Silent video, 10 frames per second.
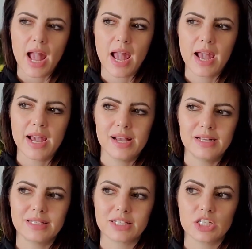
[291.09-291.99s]

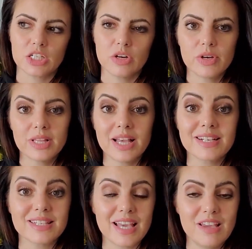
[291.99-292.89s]
And Cody
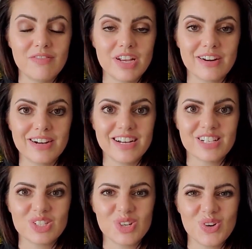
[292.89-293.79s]
likes the aviary,
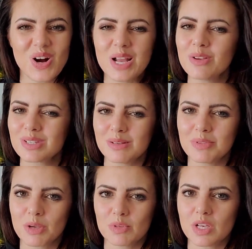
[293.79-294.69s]
so I knew
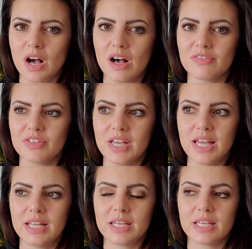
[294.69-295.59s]
something was off, and